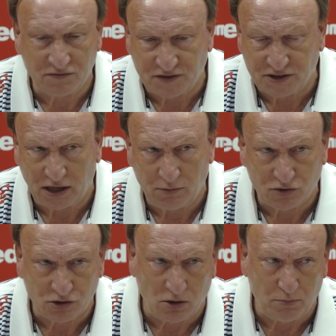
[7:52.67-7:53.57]
same
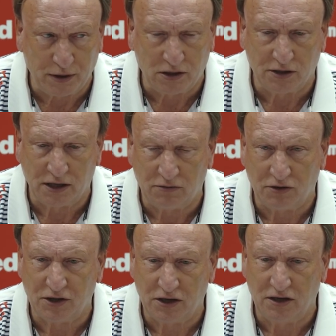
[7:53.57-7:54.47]
sort of build and
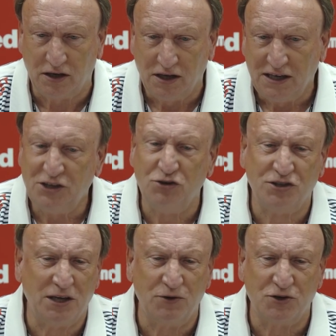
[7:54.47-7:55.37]
everything, and
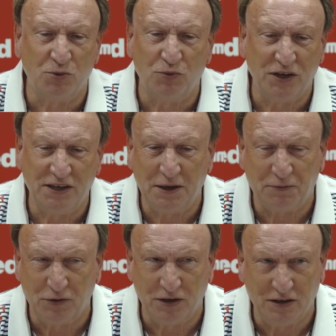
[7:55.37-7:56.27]
just give us something
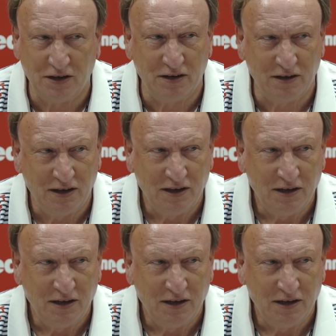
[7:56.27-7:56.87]
different. And